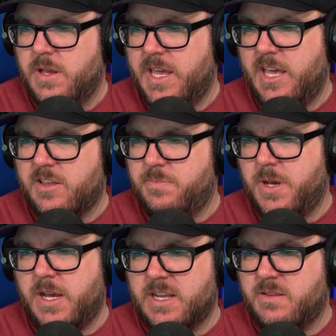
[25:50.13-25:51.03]

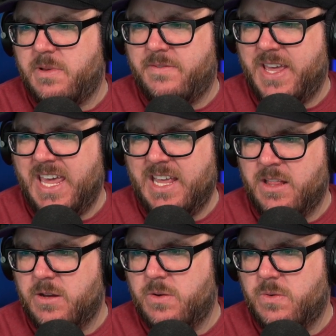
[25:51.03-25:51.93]
Xbox. We have
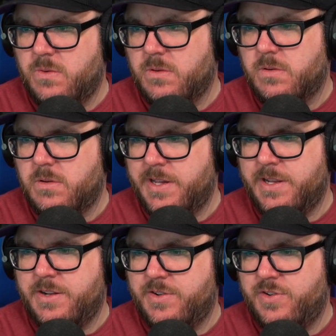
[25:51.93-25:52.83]
Halo
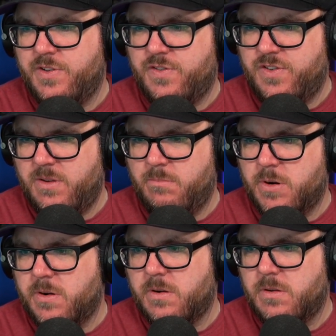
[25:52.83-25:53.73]
in
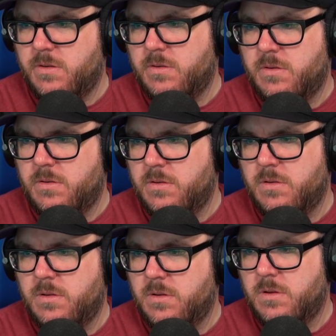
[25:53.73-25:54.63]
December.
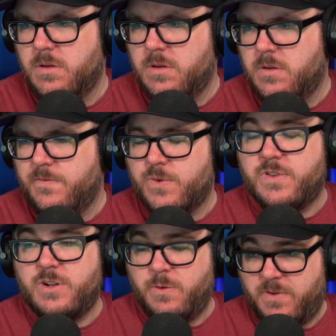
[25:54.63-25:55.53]

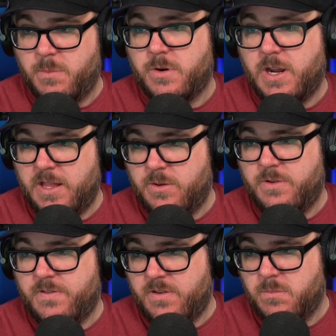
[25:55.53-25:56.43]
Forza in November, Halo in
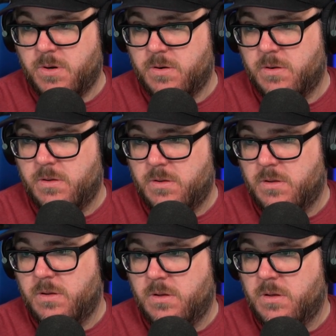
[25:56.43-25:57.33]
December.
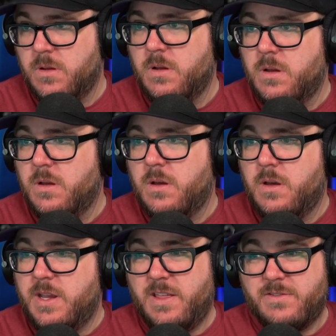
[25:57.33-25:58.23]

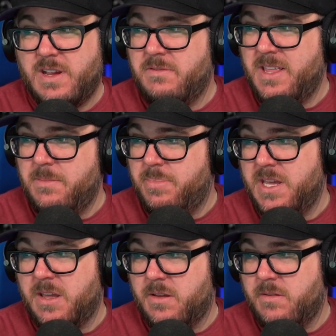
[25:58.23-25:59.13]
Yeah, there's not really a big.